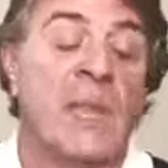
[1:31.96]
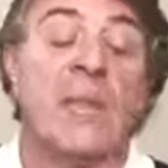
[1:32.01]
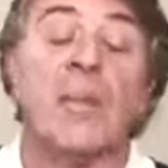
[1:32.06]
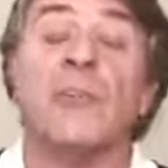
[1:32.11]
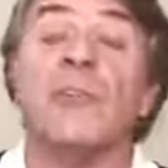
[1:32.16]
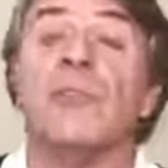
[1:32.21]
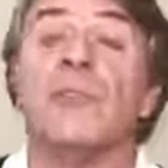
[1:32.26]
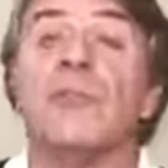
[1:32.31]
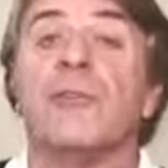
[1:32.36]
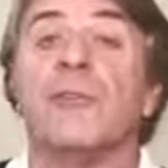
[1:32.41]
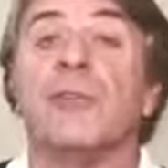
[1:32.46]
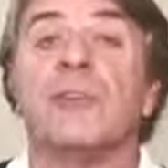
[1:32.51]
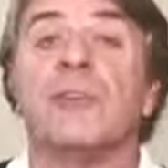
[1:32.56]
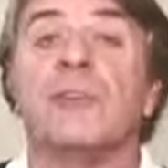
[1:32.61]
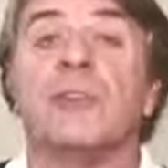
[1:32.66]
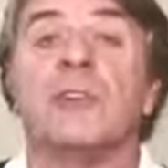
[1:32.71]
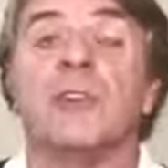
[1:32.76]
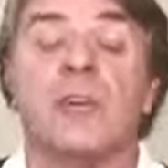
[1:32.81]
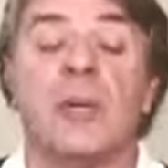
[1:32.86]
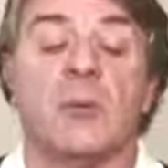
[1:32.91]
In the
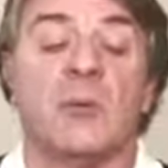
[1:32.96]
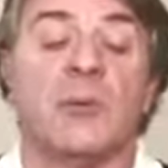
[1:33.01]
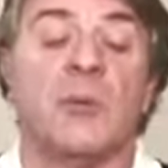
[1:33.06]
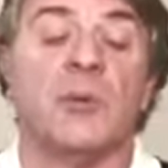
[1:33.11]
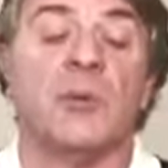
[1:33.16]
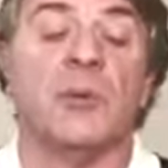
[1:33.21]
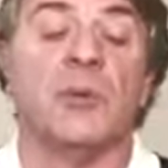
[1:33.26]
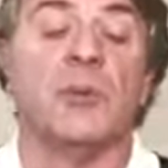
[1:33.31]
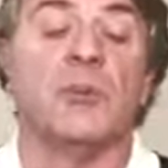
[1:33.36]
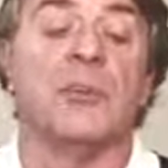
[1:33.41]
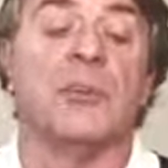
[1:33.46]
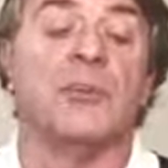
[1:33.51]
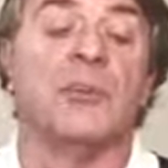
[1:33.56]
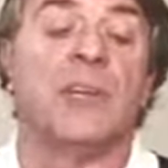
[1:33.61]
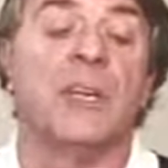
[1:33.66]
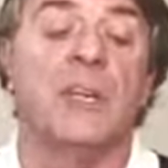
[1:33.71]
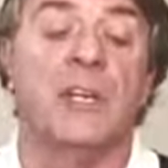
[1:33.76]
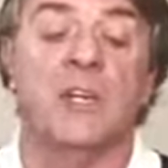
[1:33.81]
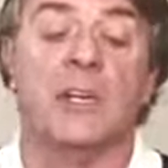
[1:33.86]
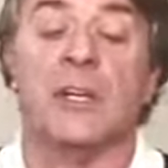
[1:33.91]
first step, the billet is
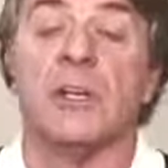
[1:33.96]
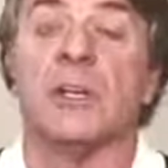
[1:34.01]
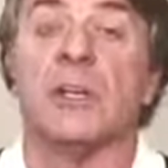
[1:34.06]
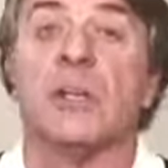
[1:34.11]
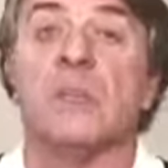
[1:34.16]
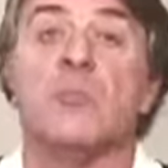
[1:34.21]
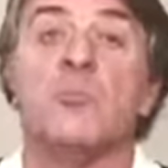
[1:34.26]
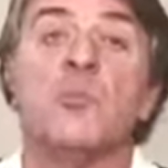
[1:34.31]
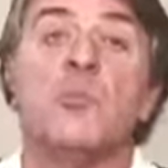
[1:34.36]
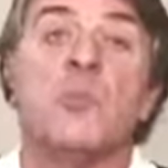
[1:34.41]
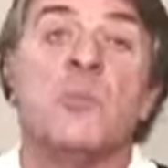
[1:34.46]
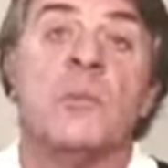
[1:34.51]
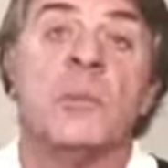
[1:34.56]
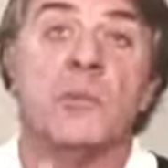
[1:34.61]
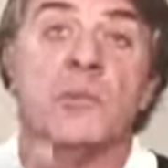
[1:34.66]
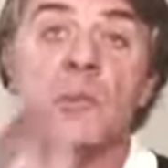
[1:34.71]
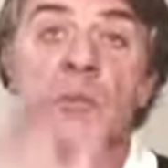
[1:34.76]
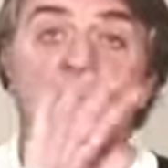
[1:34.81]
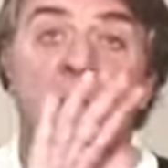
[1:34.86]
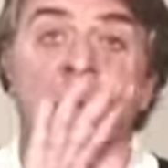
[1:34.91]
hit
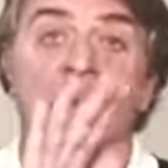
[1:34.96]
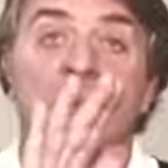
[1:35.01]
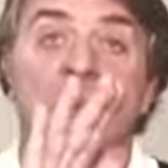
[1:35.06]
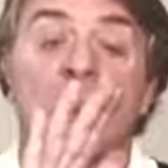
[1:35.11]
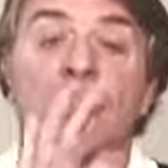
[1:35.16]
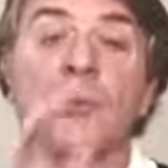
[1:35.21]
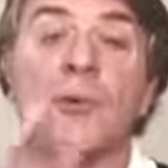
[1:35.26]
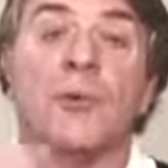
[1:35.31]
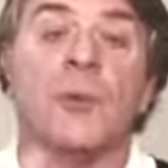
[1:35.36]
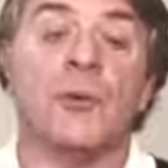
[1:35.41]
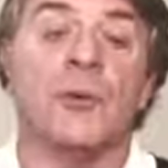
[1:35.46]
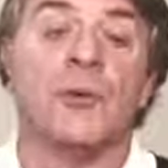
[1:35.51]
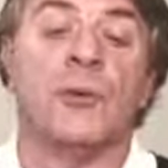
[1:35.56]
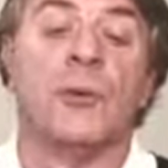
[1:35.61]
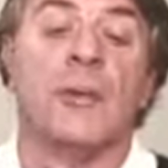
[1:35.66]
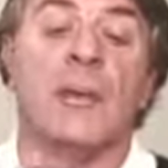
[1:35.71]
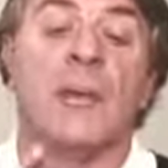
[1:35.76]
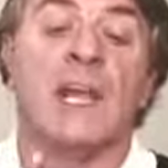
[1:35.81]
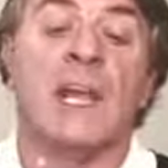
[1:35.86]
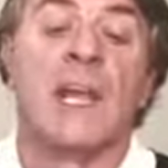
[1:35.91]
to be able to
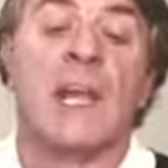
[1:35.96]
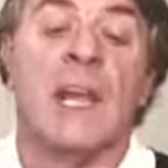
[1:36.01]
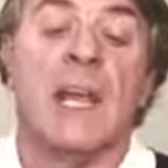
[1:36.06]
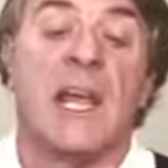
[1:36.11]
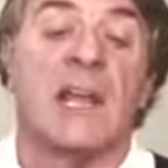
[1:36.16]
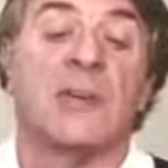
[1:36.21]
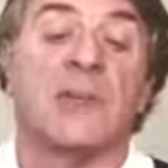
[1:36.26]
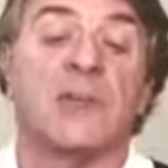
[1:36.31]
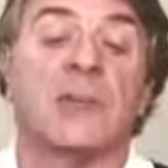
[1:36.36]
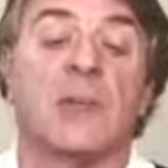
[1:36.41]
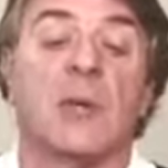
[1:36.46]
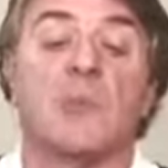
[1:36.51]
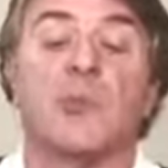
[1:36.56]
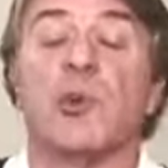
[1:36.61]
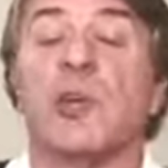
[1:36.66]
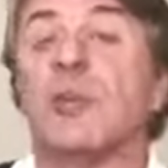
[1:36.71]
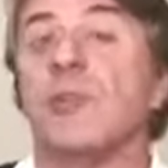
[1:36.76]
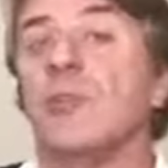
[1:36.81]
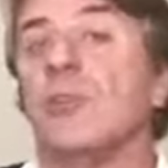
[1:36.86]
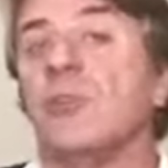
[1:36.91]
turn and
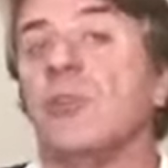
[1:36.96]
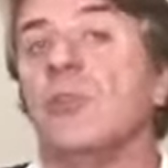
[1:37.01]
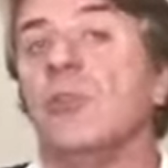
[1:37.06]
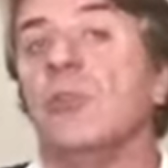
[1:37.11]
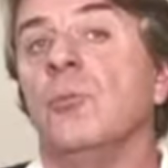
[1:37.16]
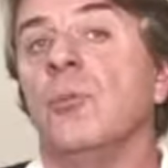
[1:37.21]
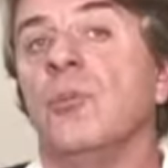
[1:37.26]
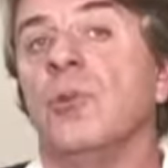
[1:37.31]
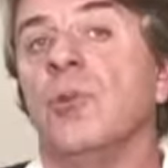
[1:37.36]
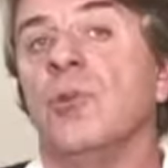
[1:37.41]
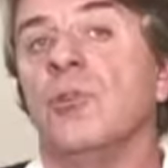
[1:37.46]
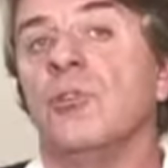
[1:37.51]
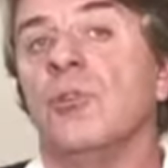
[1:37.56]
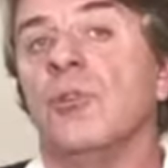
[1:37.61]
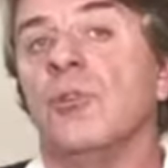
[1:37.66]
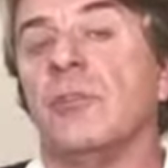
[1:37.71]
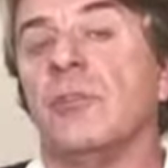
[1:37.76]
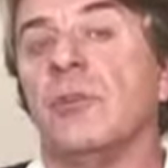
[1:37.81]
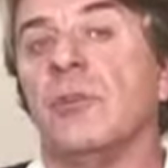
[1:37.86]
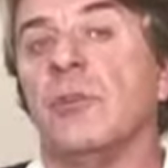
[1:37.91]
separate the two
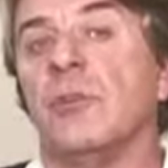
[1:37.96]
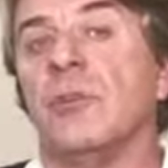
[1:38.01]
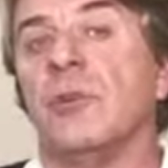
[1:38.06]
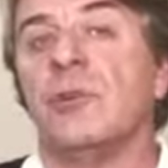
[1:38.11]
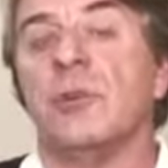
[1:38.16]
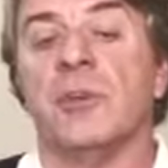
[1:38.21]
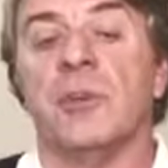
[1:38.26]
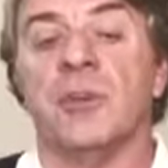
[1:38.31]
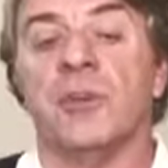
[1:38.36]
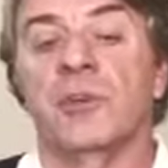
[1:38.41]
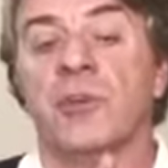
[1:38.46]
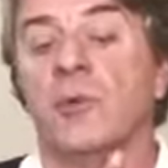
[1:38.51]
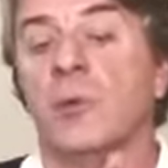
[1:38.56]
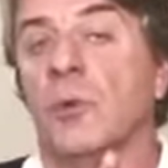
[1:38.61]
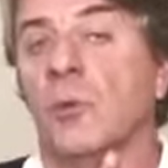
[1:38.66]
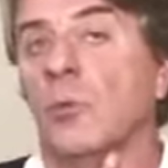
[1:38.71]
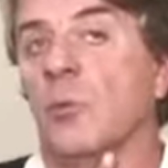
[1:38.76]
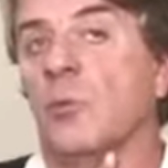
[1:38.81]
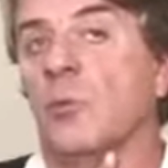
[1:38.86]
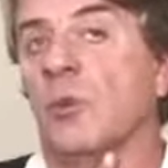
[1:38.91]
portions of the billet into
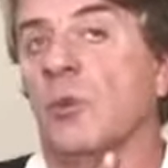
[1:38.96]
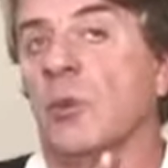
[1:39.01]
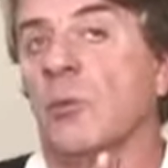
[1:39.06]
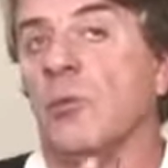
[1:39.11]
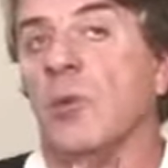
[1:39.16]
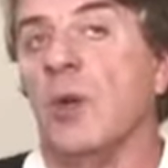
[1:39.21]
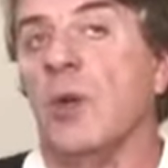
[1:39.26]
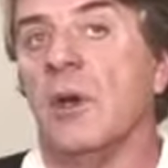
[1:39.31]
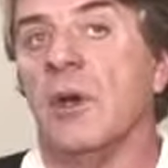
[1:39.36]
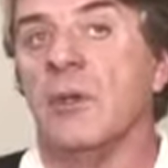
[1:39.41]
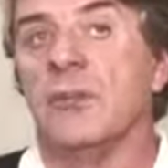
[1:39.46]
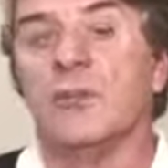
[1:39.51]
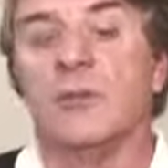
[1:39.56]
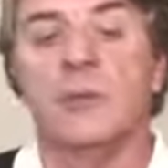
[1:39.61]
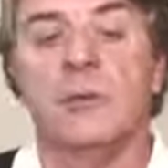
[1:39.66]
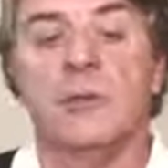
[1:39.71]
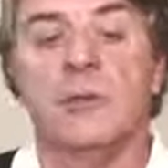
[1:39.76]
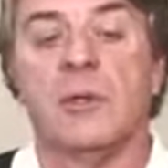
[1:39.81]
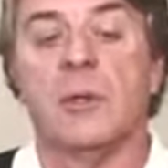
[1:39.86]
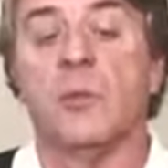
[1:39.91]
what will become the
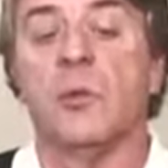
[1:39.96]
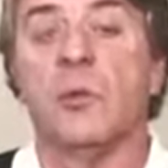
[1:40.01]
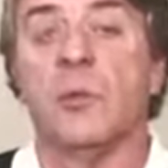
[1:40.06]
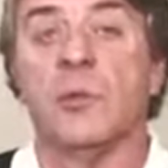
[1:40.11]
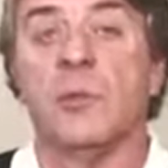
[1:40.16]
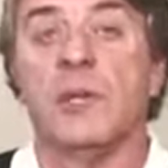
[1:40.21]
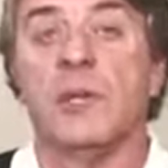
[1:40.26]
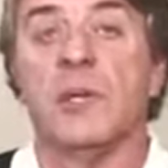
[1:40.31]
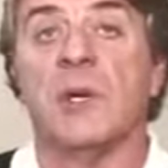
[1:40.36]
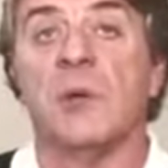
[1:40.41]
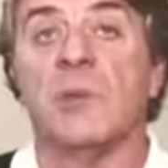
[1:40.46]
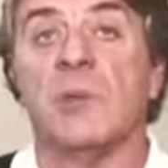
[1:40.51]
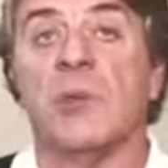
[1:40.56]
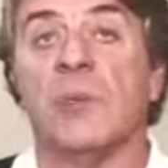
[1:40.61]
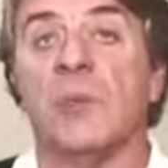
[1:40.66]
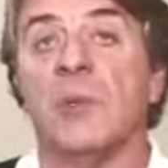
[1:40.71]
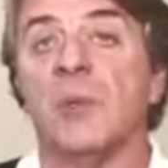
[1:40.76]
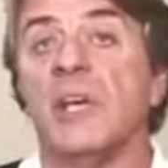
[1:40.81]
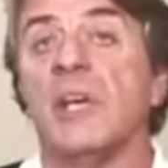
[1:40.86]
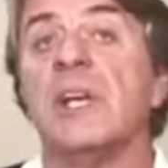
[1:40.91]
hosel and what will become the
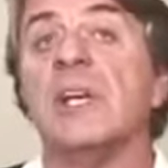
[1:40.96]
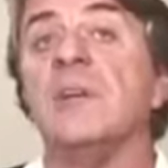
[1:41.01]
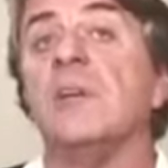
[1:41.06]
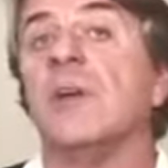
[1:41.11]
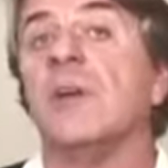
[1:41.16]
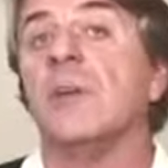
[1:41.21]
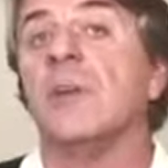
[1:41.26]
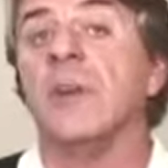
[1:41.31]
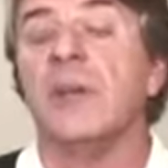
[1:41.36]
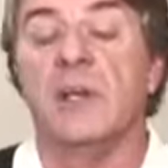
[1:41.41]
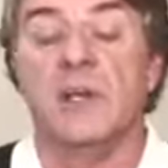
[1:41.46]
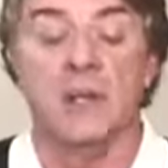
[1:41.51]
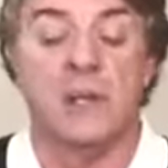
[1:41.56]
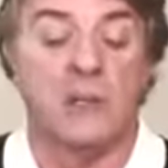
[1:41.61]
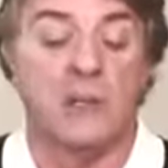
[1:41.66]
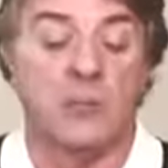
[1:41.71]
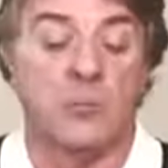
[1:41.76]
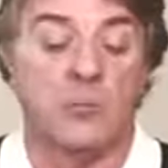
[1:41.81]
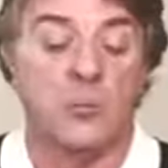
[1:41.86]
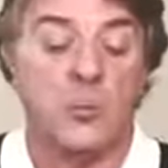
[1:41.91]
blade on the
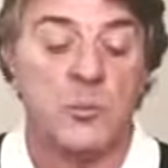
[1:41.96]
head.